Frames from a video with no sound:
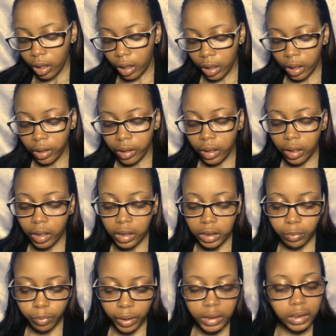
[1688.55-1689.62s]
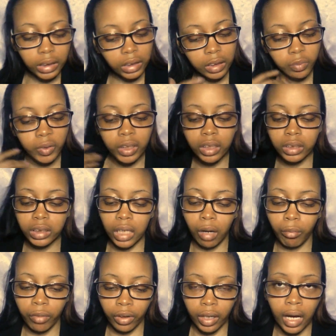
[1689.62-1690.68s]
And In His Presence, Spending
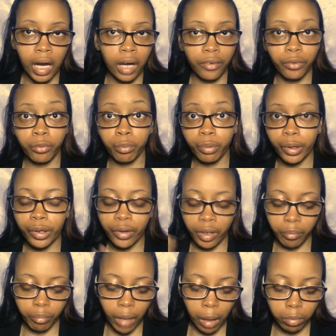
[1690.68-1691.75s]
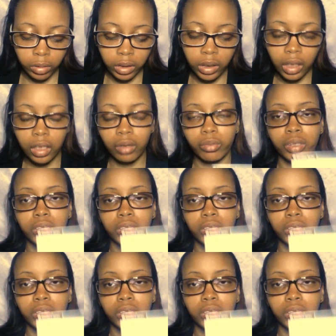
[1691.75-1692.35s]
Time with God Through Prayer and Bible Study,